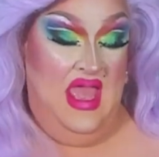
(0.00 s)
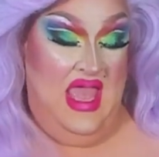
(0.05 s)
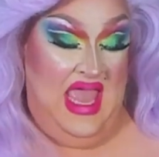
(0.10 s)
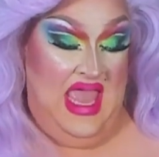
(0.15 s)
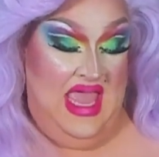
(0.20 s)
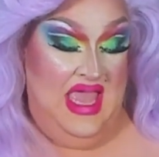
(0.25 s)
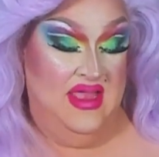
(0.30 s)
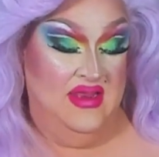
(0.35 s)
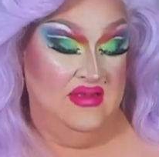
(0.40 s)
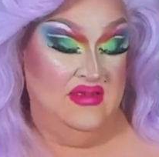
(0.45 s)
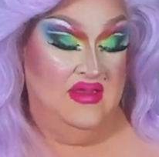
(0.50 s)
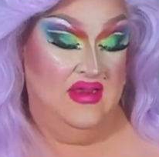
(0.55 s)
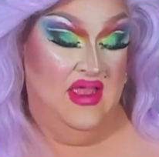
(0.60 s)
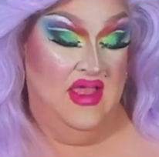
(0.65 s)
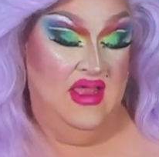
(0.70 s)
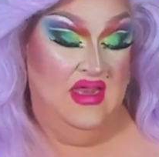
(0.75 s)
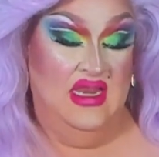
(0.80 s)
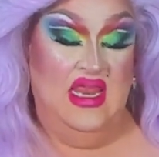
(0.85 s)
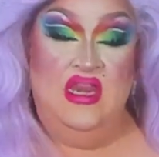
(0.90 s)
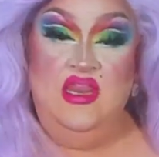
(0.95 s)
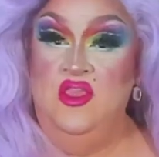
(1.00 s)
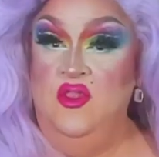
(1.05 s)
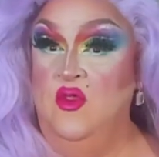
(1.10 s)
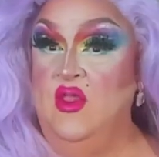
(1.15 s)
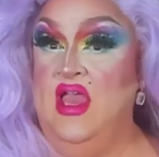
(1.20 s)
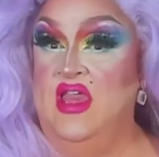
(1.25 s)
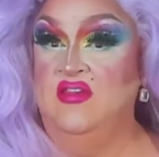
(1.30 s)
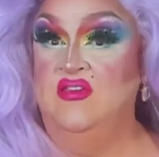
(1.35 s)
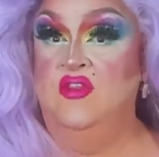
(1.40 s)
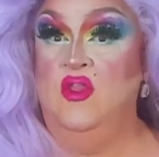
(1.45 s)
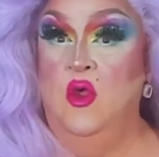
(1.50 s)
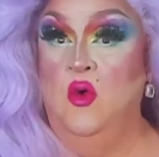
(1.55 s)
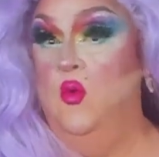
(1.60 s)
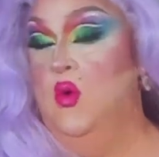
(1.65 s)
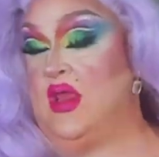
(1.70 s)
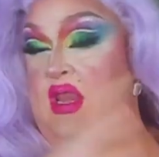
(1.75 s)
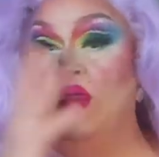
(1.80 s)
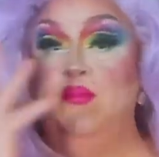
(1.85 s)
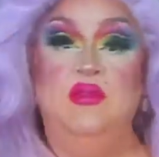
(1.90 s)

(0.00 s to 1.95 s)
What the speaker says: and letting you guys know what